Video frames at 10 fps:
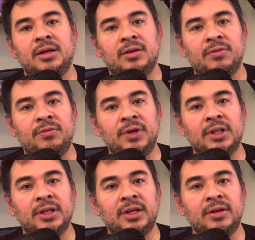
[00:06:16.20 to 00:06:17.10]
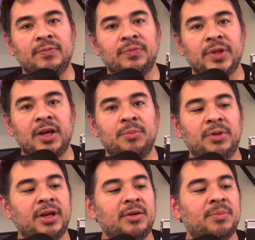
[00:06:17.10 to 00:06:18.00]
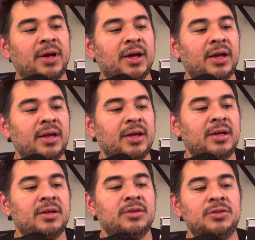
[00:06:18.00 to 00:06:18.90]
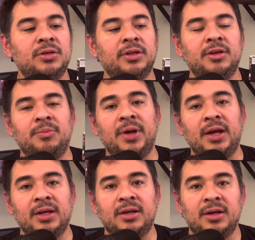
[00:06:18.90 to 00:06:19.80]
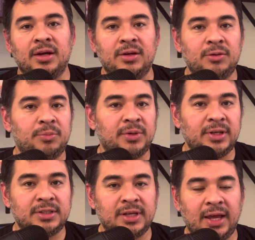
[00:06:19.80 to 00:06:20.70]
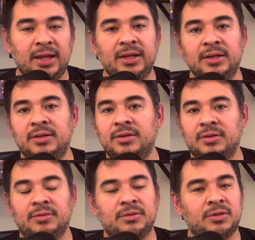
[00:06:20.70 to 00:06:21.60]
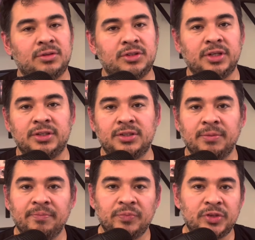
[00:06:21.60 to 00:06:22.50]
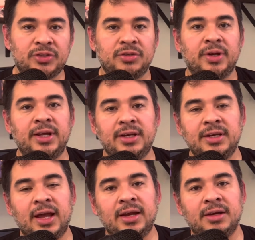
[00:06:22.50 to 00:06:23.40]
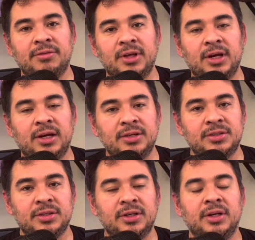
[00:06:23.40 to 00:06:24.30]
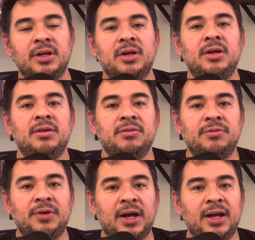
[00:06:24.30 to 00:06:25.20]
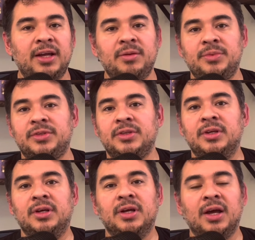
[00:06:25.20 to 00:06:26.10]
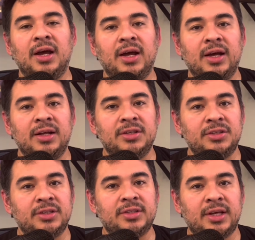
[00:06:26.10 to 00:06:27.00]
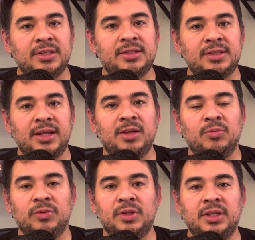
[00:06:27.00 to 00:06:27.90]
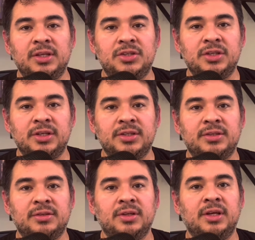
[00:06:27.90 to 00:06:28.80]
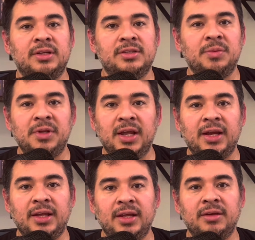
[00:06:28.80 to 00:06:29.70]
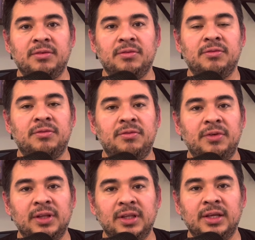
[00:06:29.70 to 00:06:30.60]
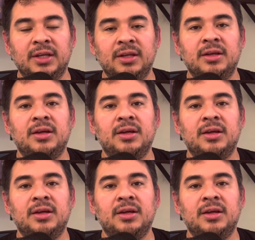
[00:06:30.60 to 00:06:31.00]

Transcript: villain played by Julian Beck, who plays Kane. Just straight Knight of the Hunter vibes. Just that same religious, intimidating villain.